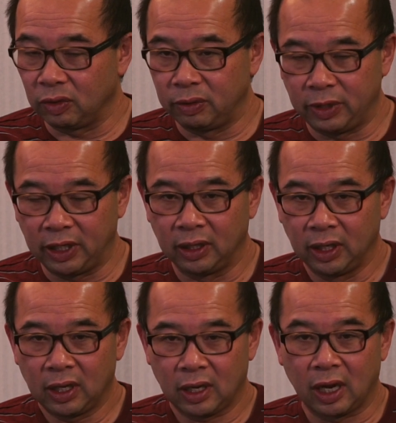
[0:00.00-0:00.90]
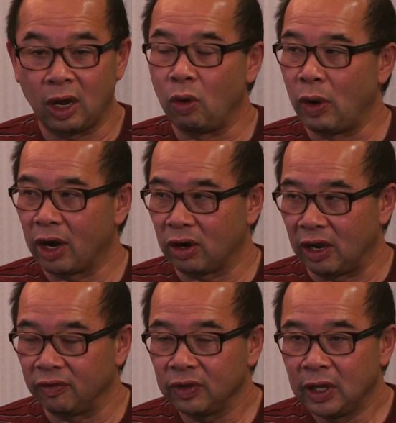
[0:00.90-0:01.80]
would be aware
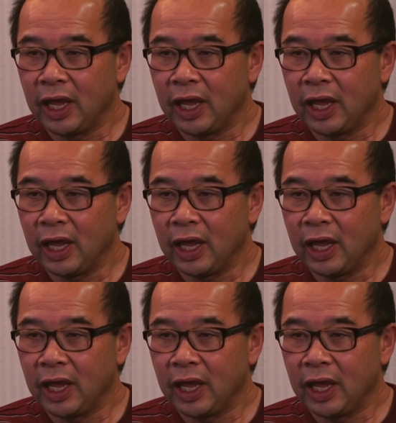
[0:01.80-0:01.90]
of.